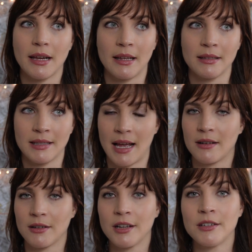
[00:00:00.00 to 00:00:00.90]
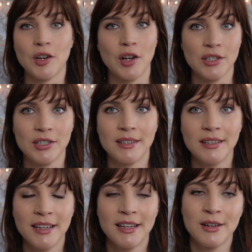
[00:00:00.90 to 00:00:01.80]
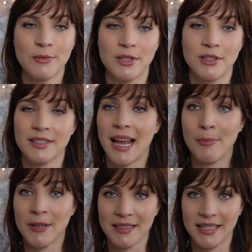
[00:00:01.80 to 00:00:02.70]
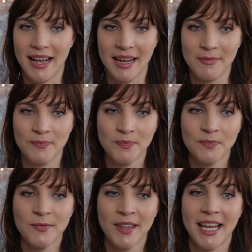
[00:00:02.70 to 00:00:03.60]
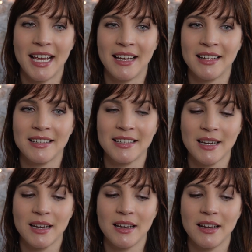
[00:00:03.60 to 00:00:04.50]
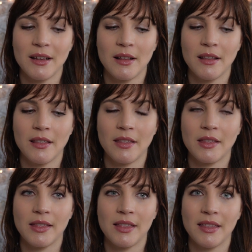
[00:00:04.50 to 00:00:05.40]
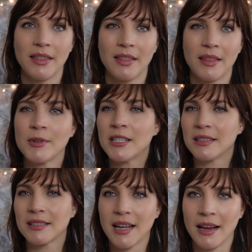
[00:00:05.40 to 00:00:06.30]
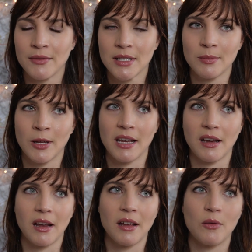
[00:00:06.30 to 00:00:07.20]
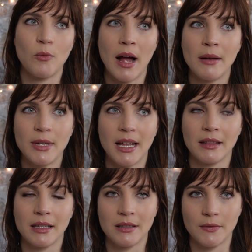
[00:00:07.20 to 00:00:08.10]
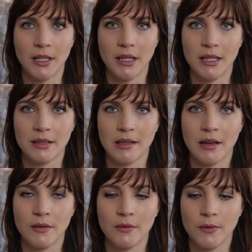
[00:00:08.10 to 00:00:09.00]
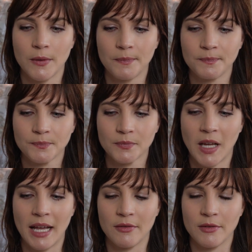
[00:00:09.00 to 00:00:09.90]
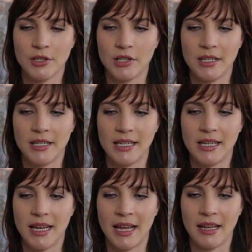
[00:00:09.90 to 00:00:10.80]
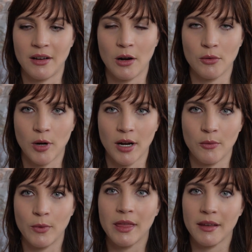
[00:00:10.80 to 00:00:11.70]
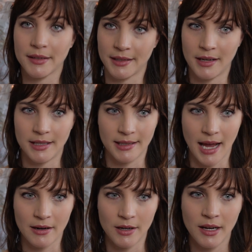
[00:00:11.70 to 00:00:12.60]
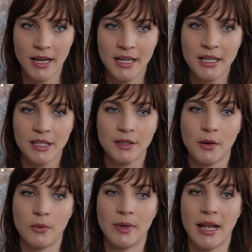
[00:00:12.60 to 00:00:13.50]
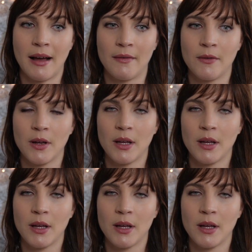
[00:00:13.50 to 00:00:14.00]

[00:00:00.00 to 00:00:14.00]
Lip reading: and Saturn conjunction, which is happening today. And let me just kind of explain why we get these feelings of kind of rigidity and hard work with Sun and Saturn. So we have